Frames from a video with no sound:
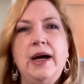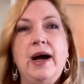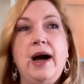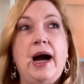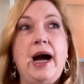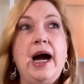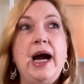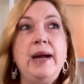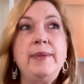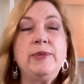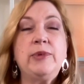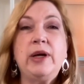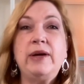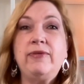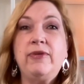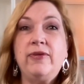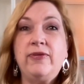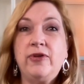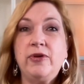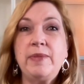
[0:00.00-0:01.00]
I'm
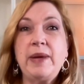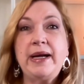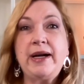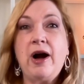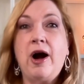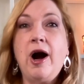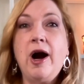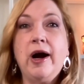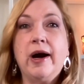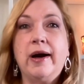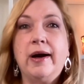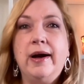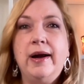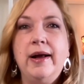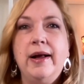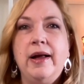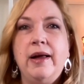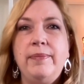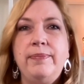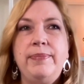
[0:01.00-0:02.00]
grateful for my car
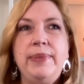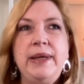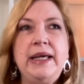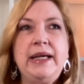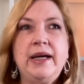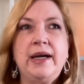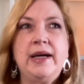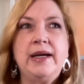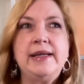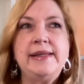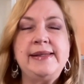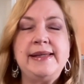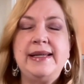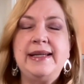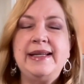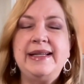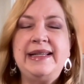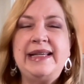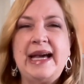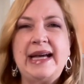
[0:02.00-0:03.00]
because
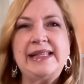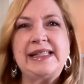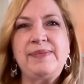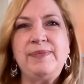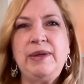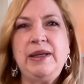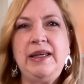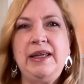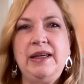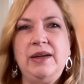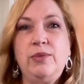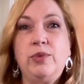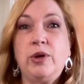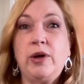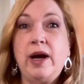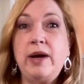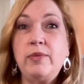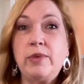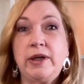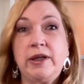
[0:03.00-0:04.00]
it gets me where
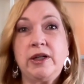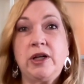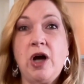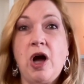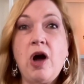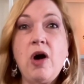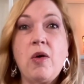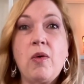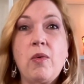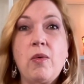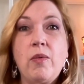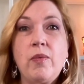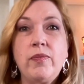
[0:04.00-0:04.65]
I want to go.